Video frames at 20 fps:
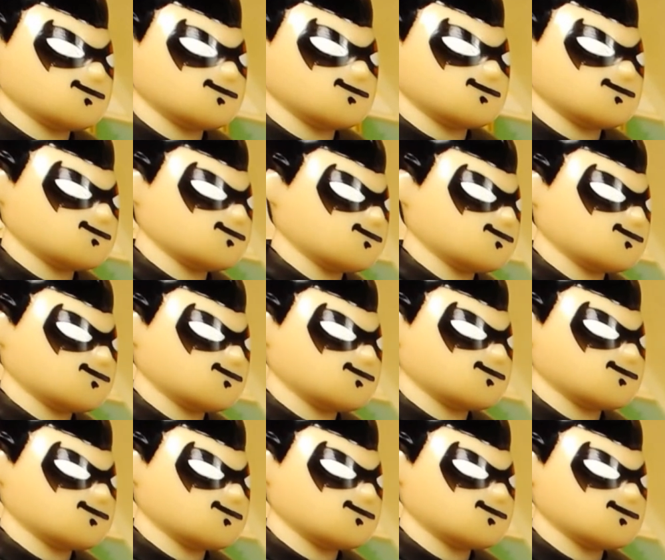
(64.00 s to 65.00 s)
We are going to
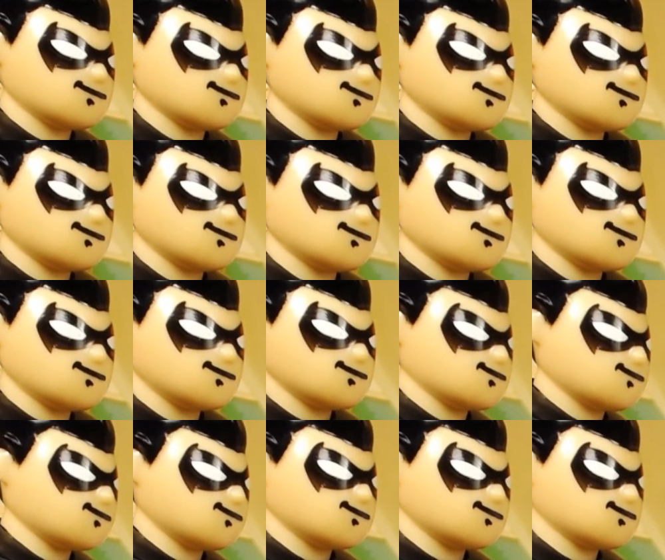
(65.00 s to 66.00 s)
take her
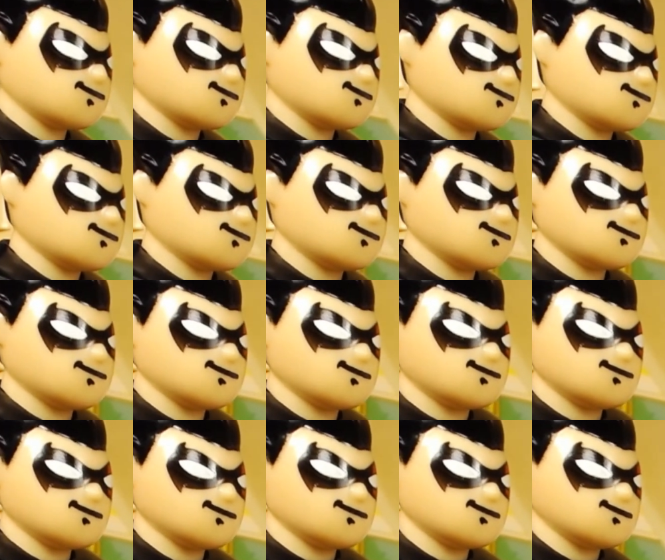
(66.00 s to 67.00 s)
out to the park
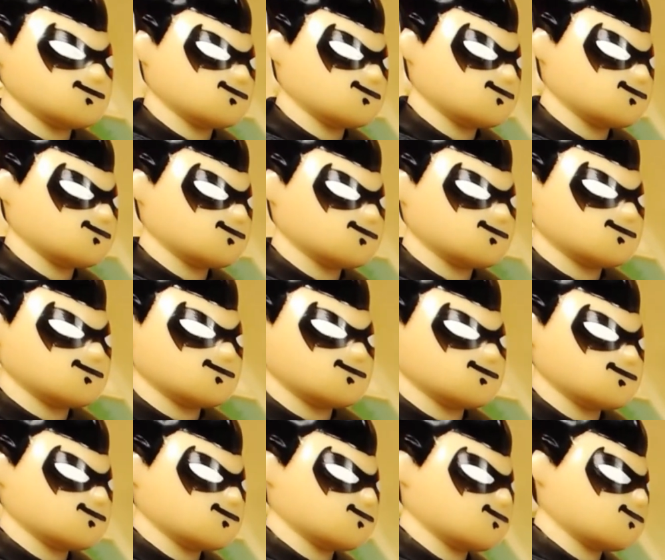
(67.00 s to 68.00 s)
and have a picnic.
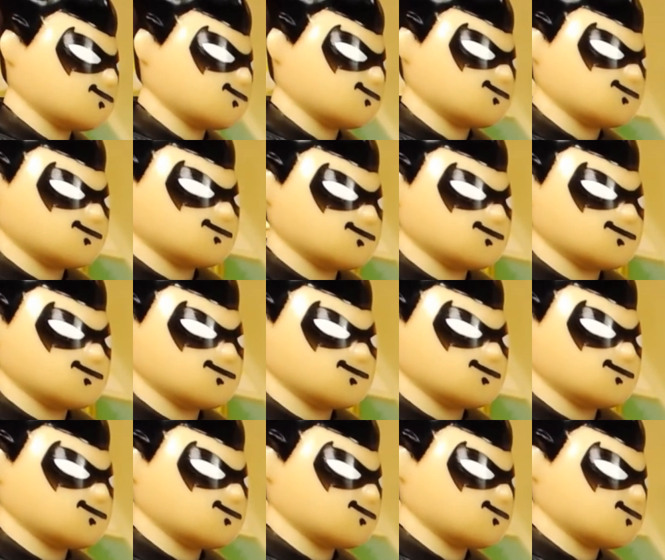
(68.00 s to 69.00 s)
Just the three of
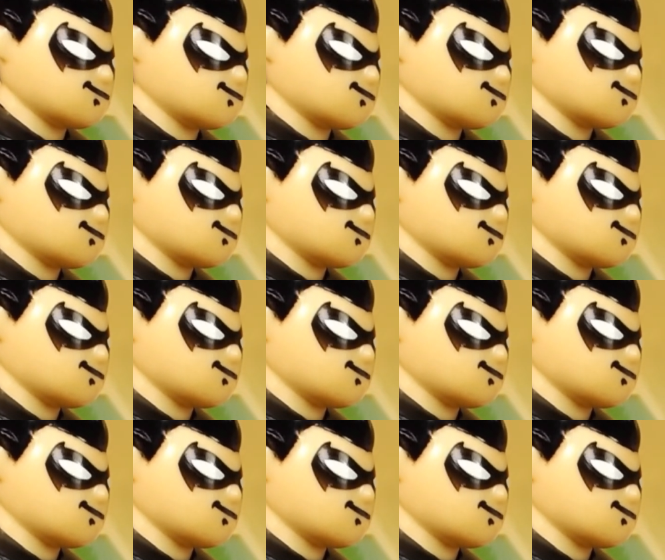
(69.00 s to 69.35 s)
us.